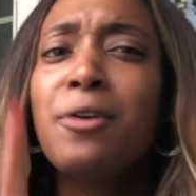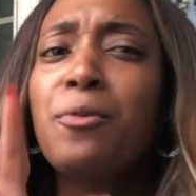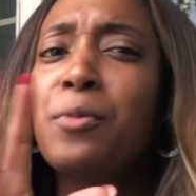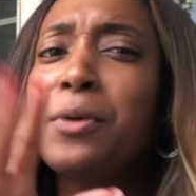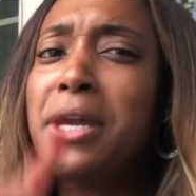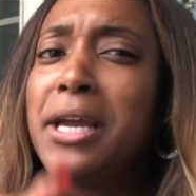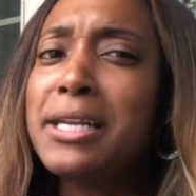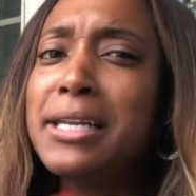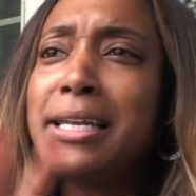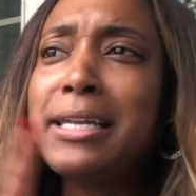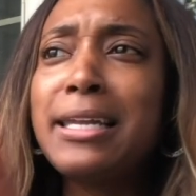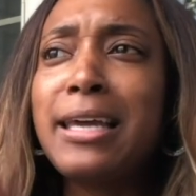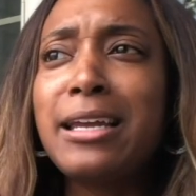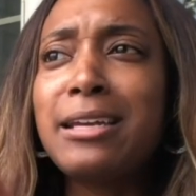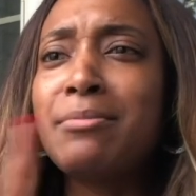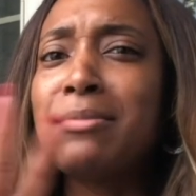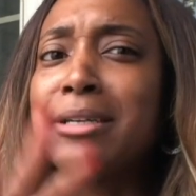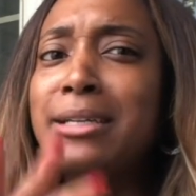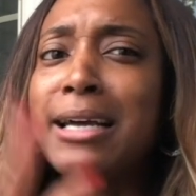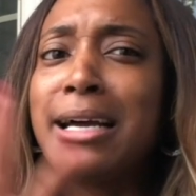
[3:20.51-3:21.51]
We in
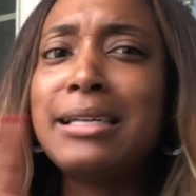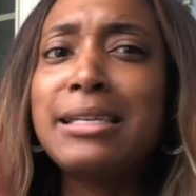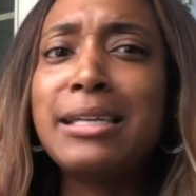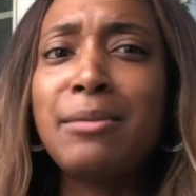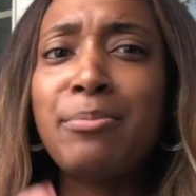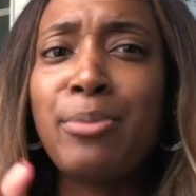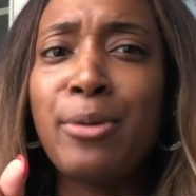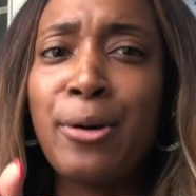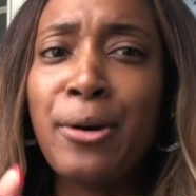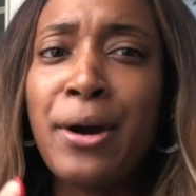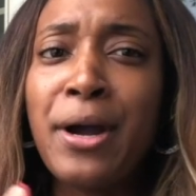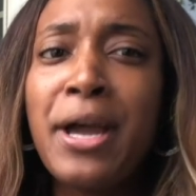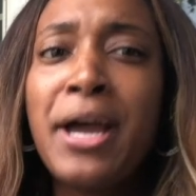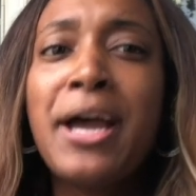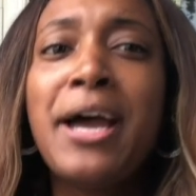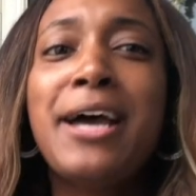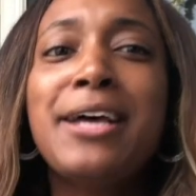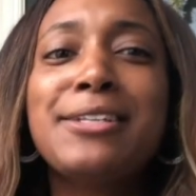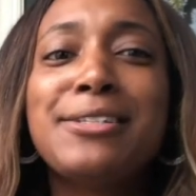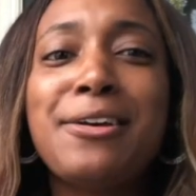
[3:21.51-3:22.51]
Atlanta, but not that part.
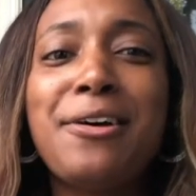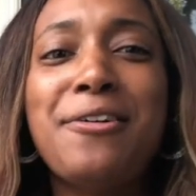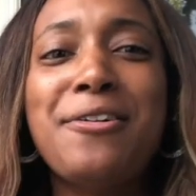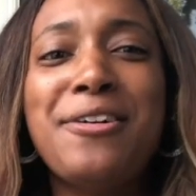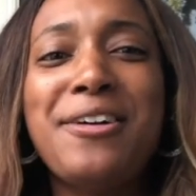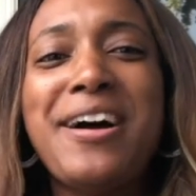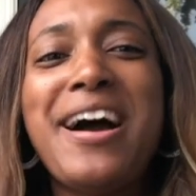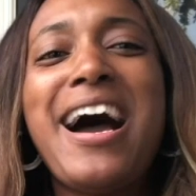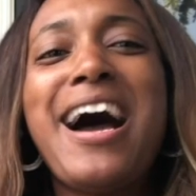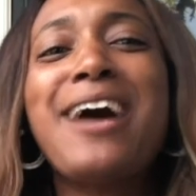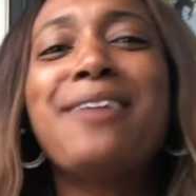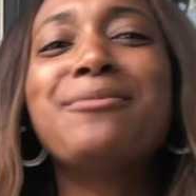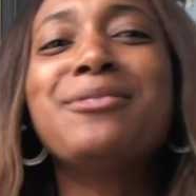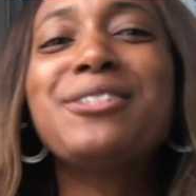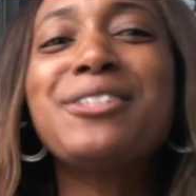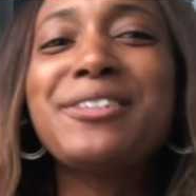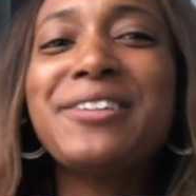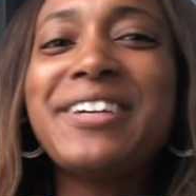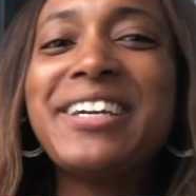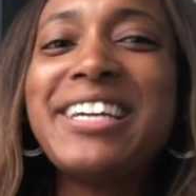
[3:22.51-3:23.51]
So I'm
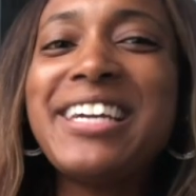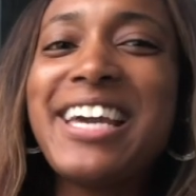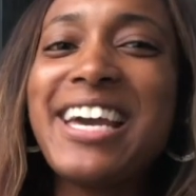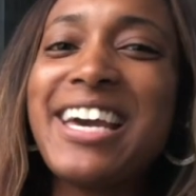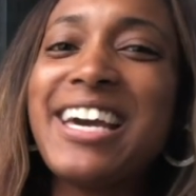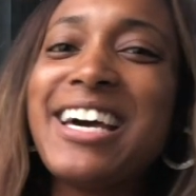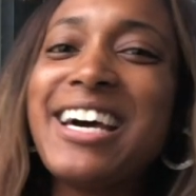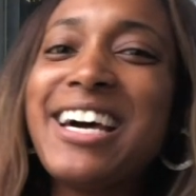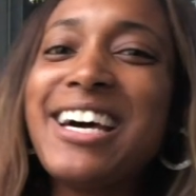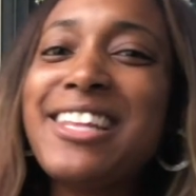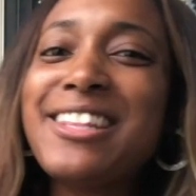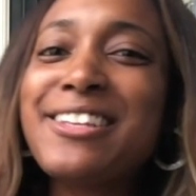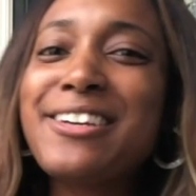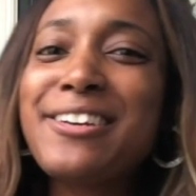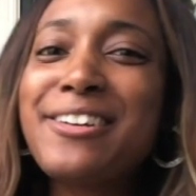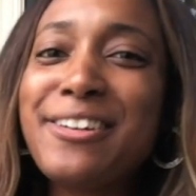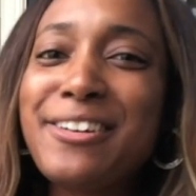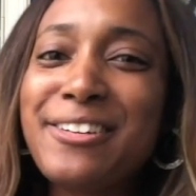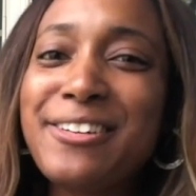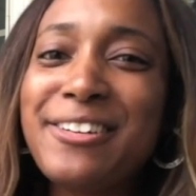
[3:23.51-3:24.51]
sure he had other
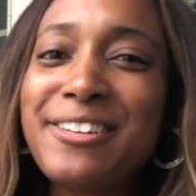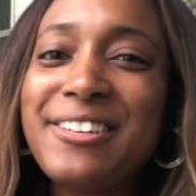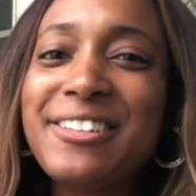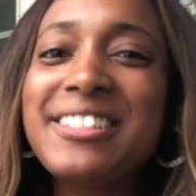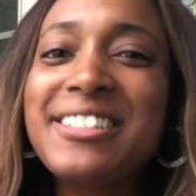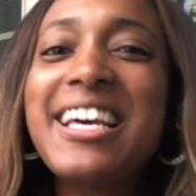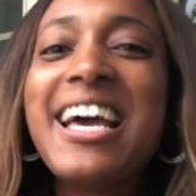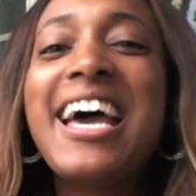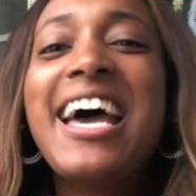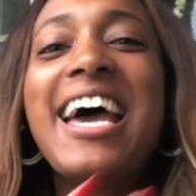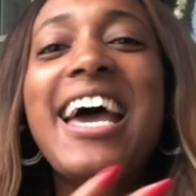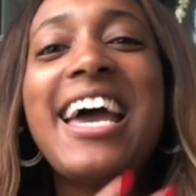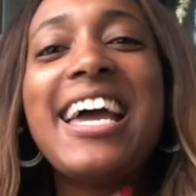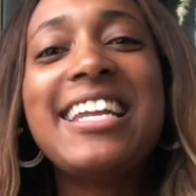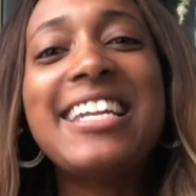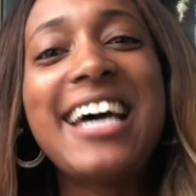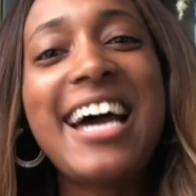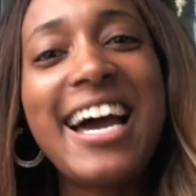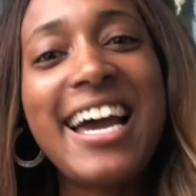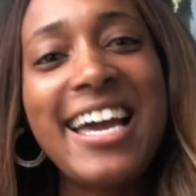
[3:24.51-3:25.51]
girls
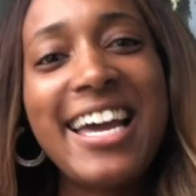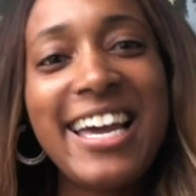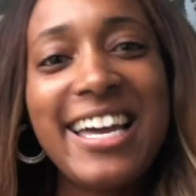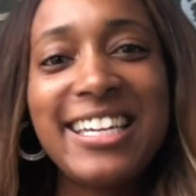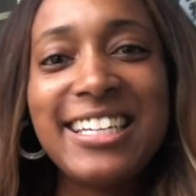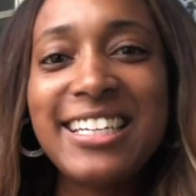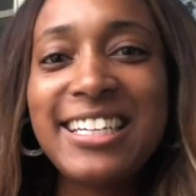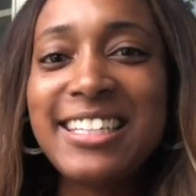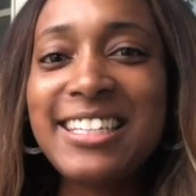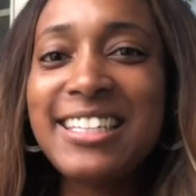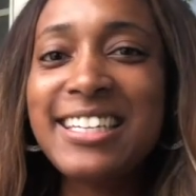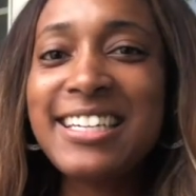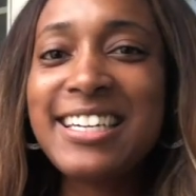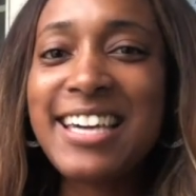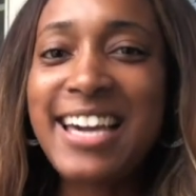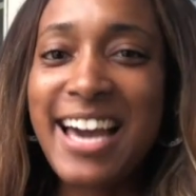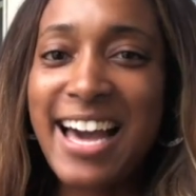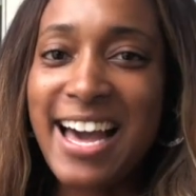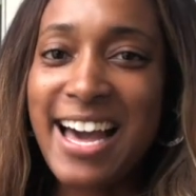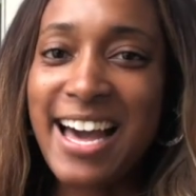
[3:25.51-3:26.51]
and I had other
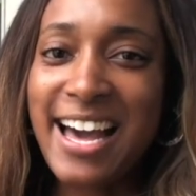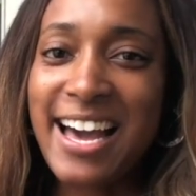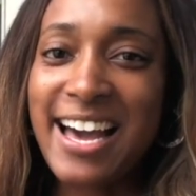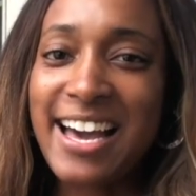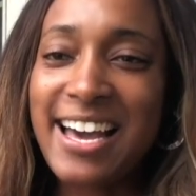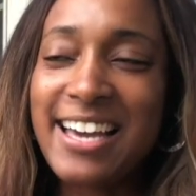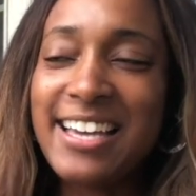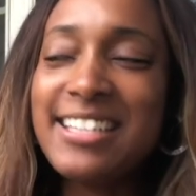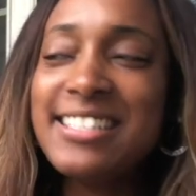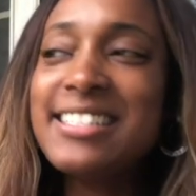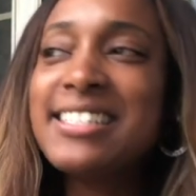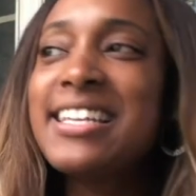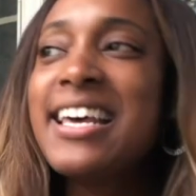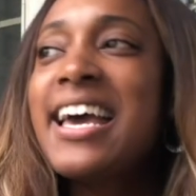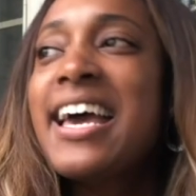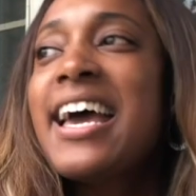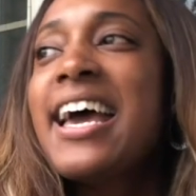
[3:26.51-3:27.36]
guys.